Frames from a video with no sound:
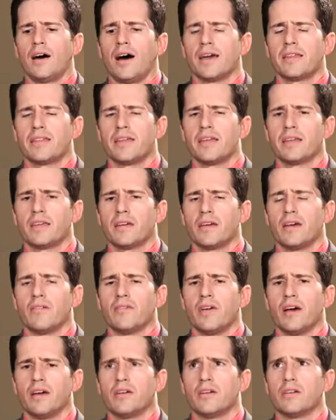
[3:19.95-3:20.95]
I think
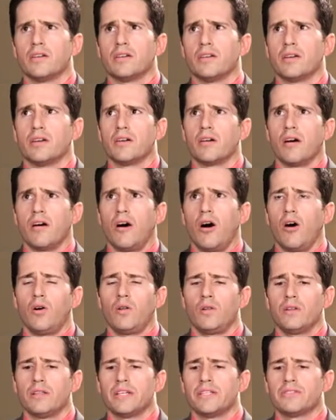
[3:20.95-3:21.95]

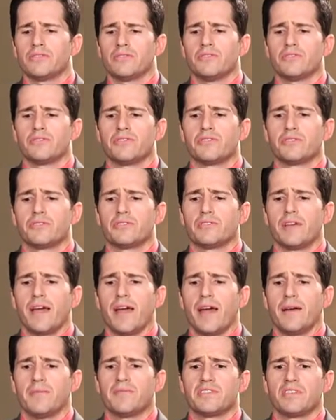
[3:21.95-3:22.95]
all lasers
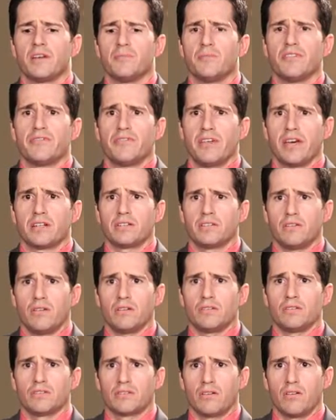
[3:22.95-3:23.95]
have some effect
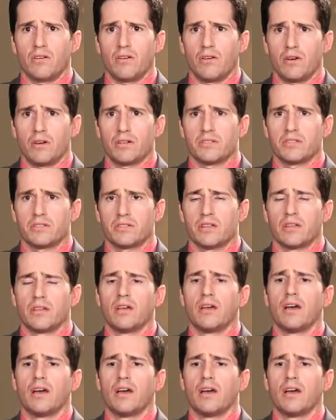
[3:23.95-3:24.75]
on scars